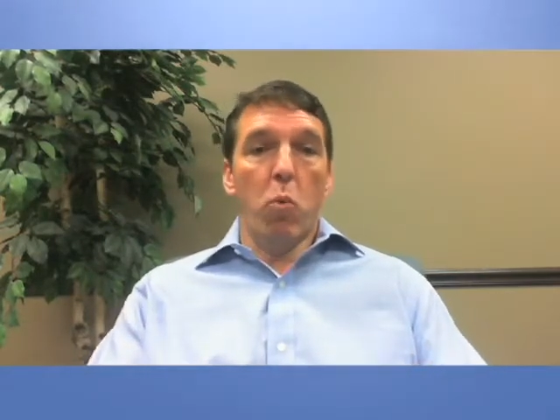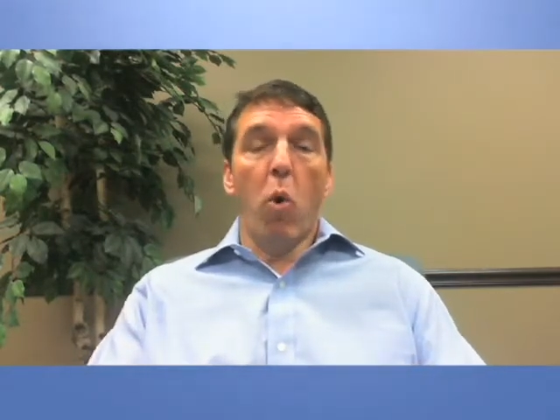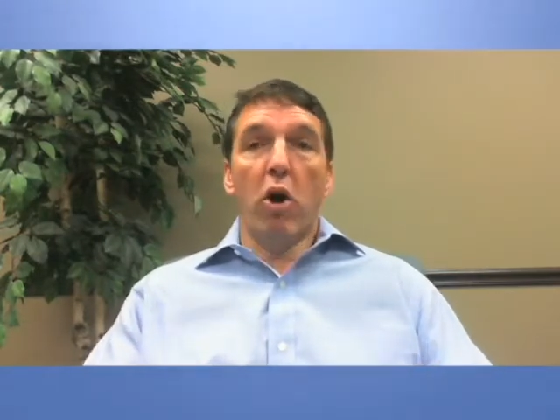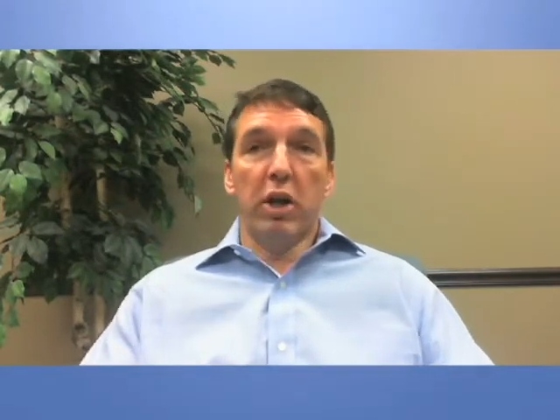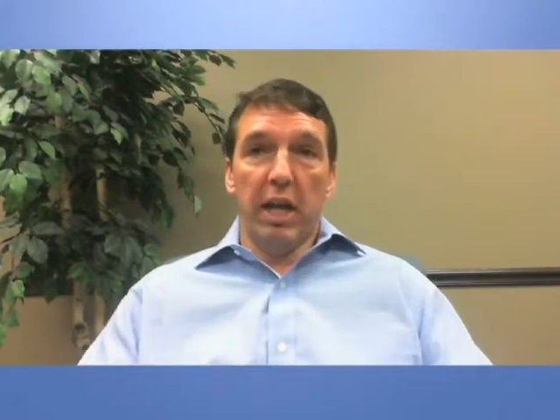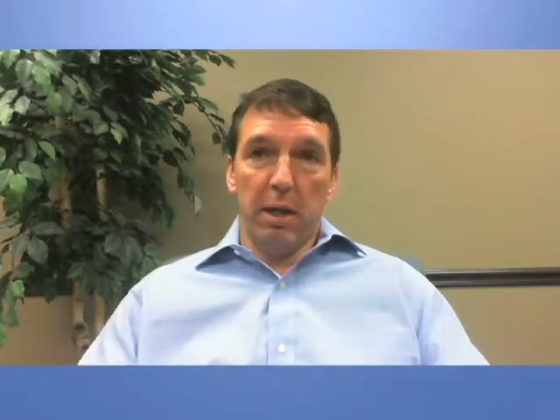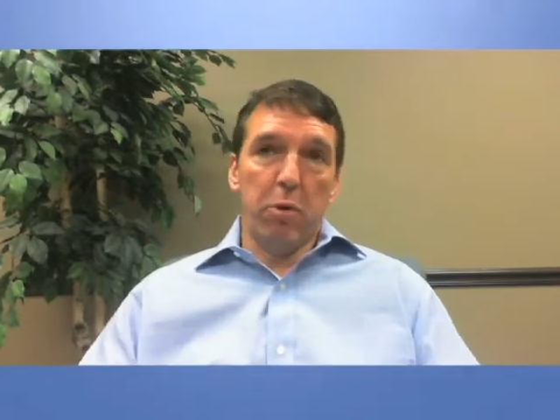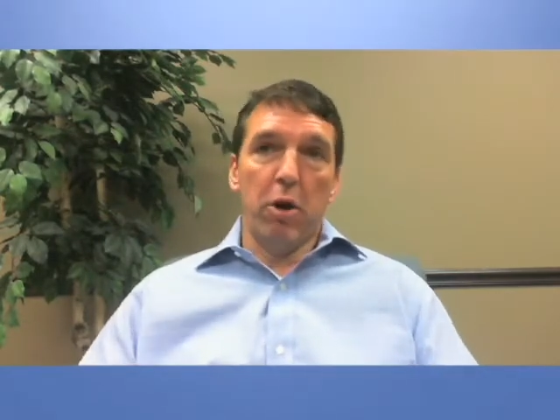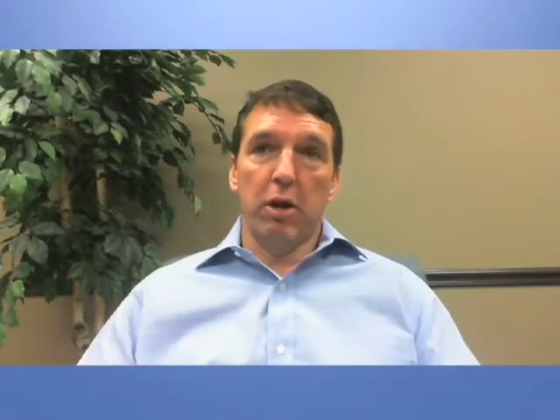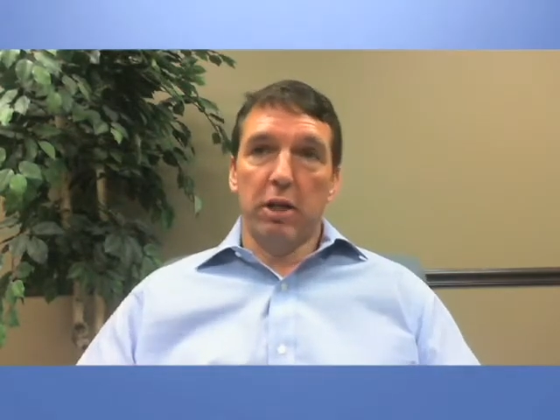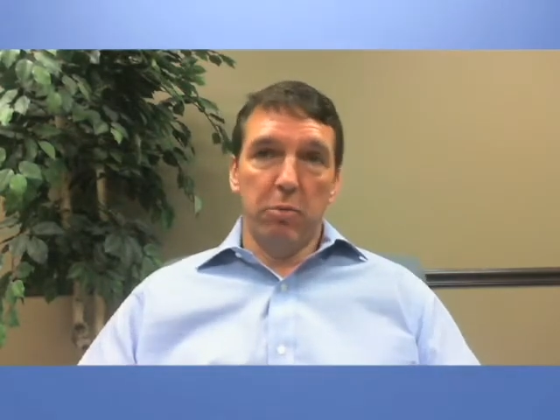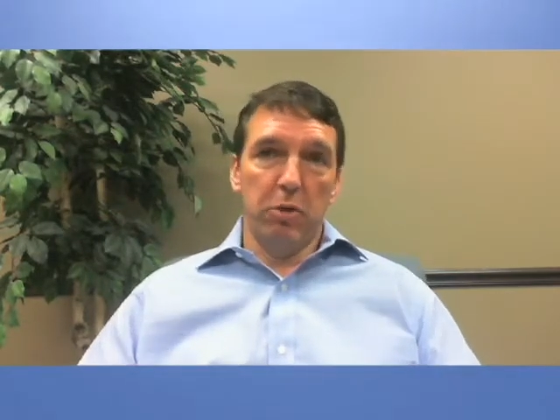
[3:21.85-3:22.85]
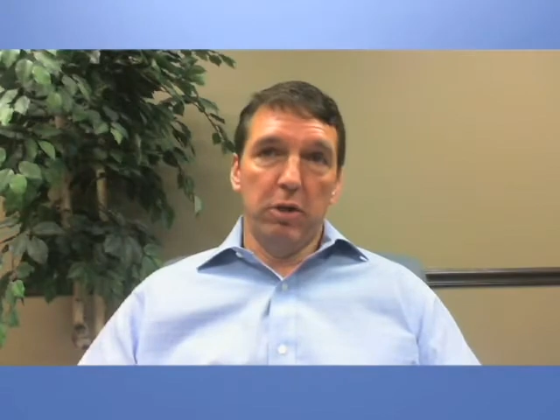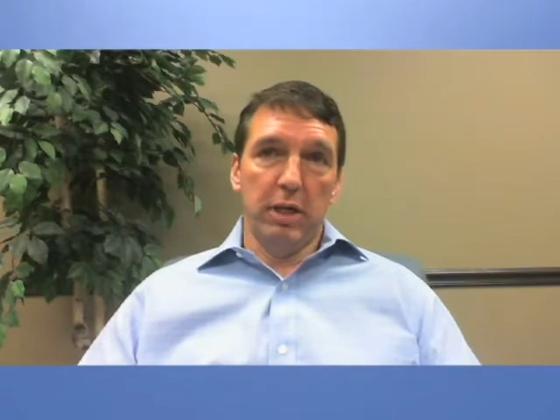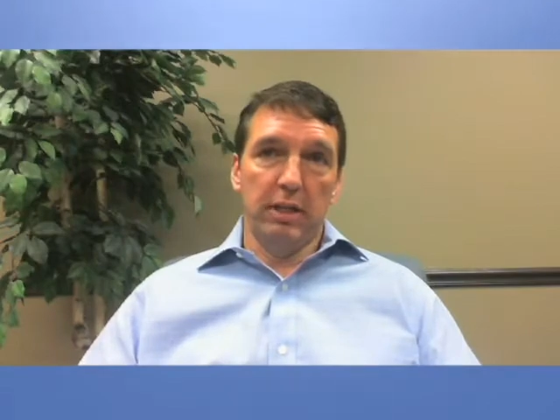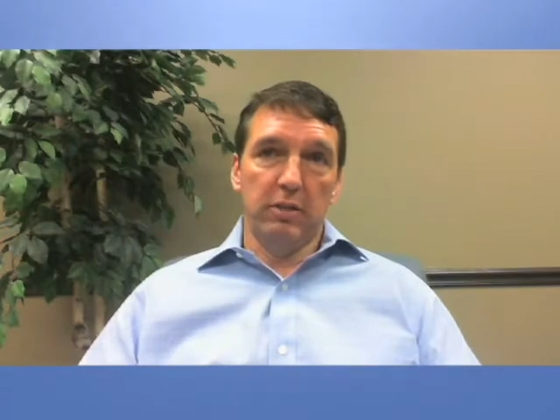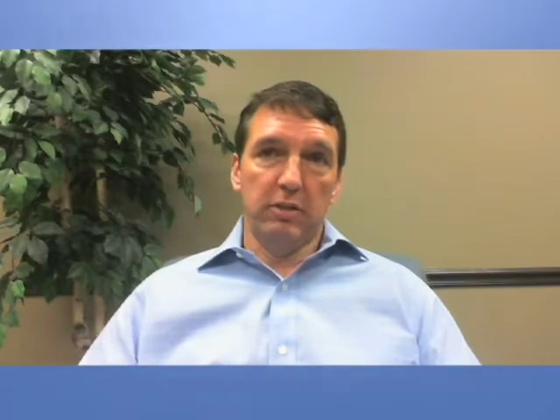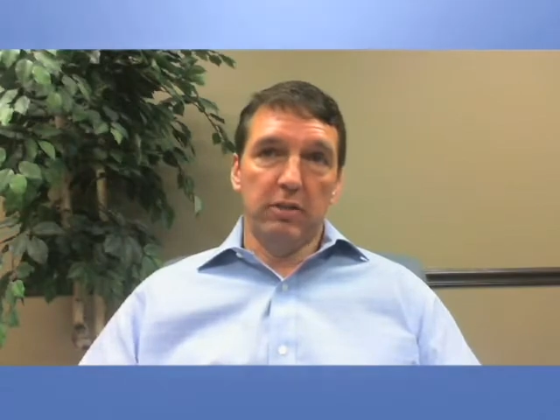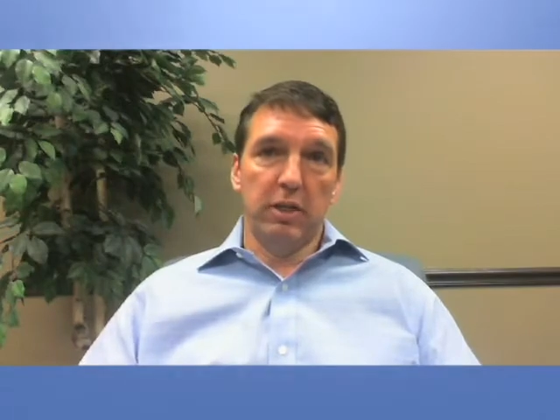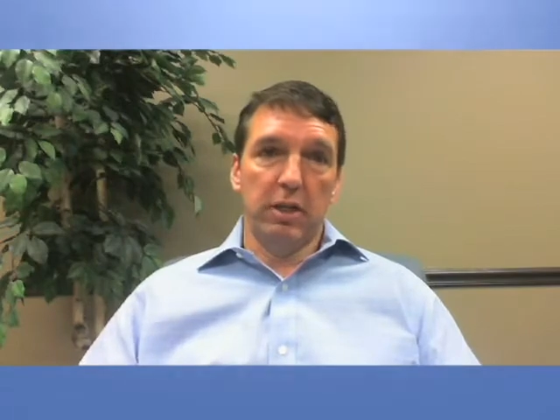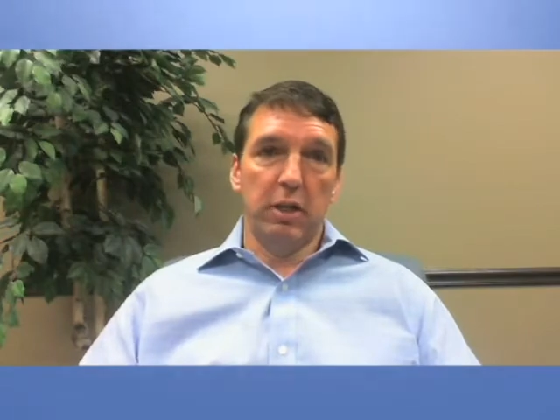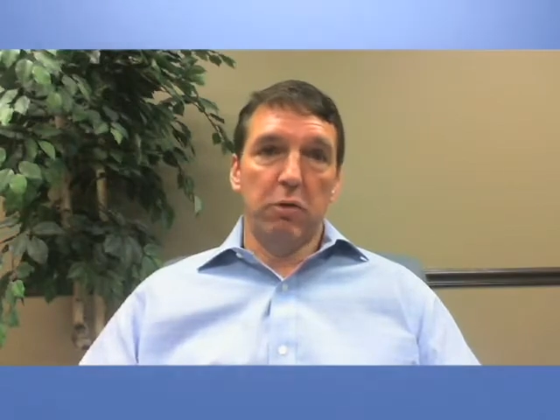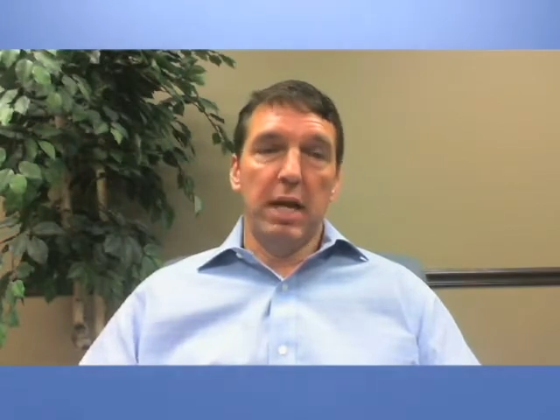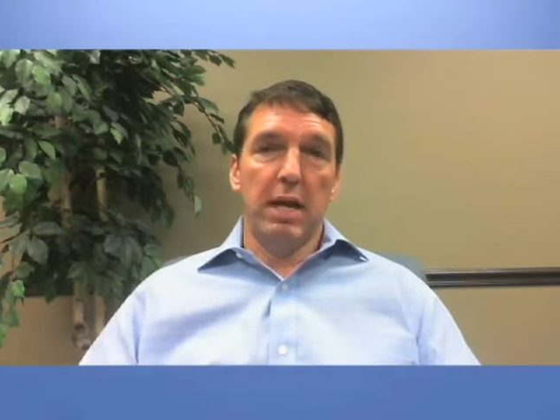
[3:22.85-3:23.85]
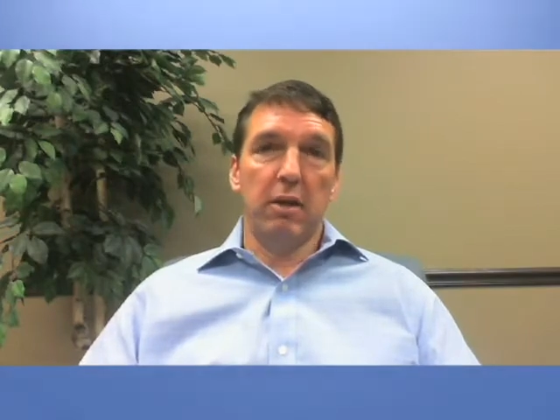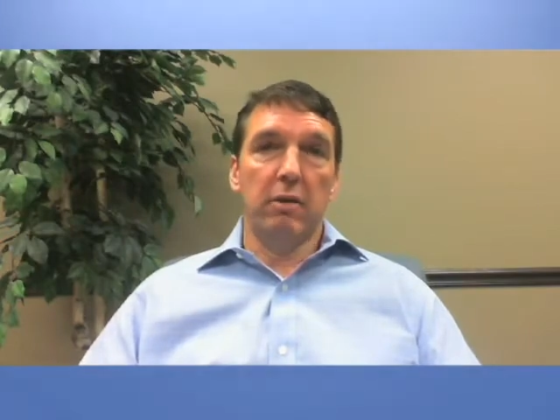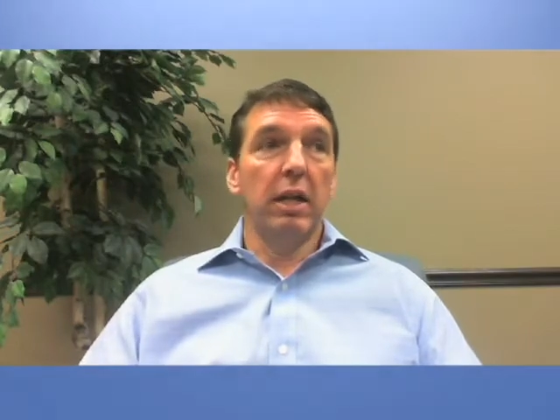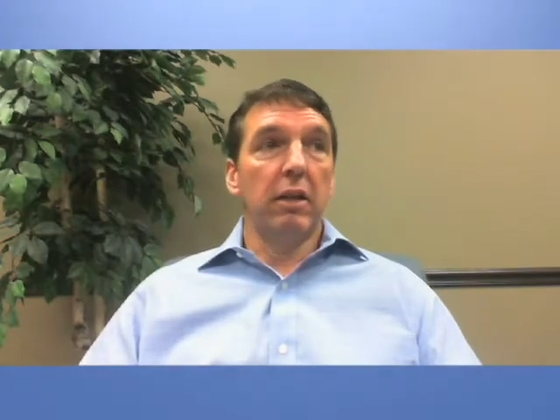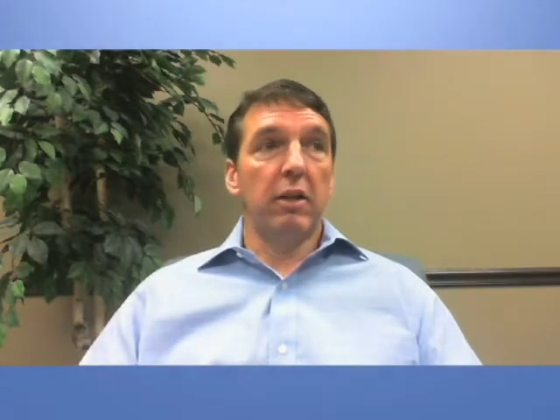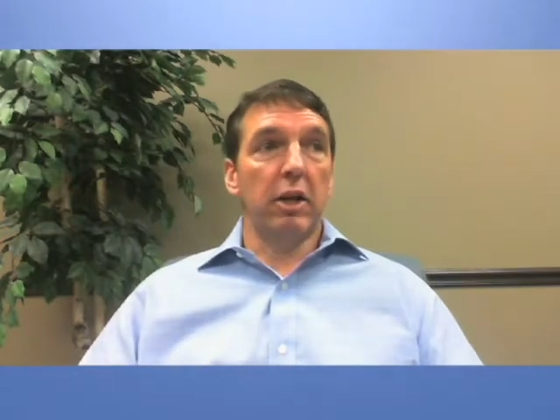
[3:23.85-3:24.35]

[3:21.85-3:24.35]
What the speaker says: walking part of communication is going to go down.